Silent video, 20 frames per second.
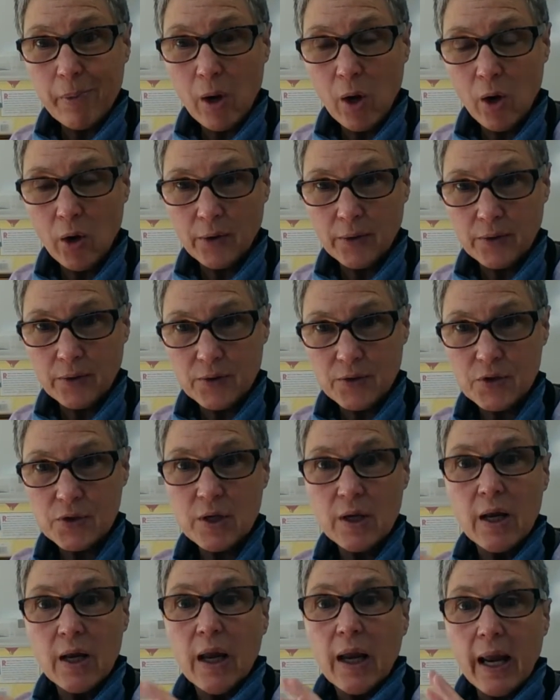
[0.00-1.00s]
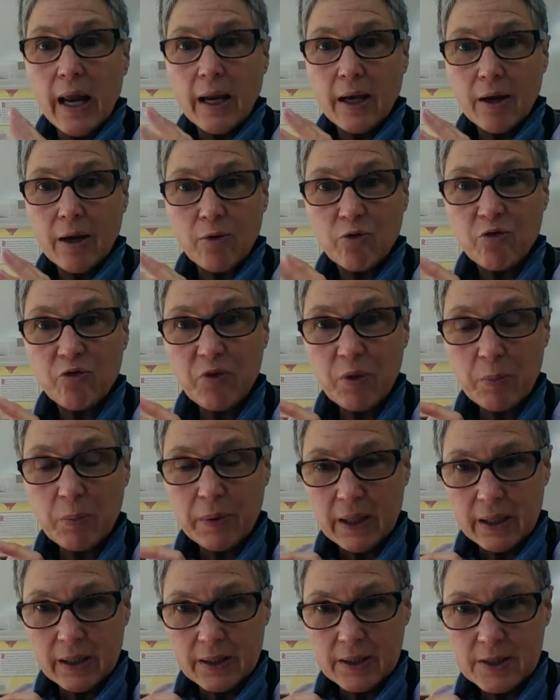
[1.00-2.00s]
ponds and
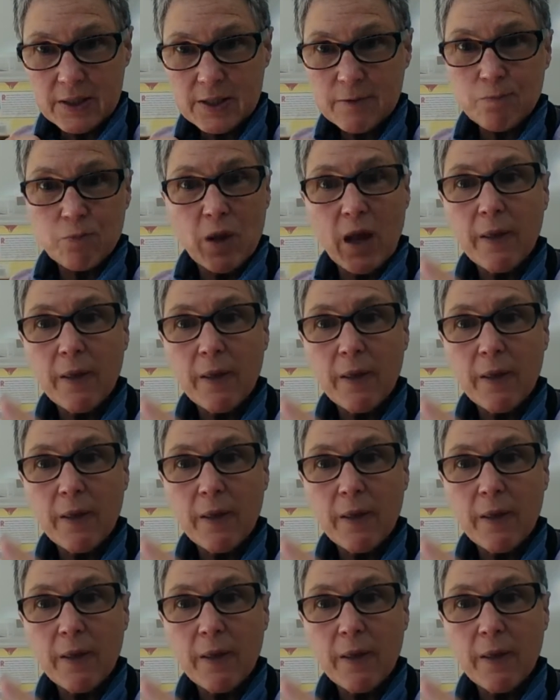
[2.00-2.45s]
amphibians,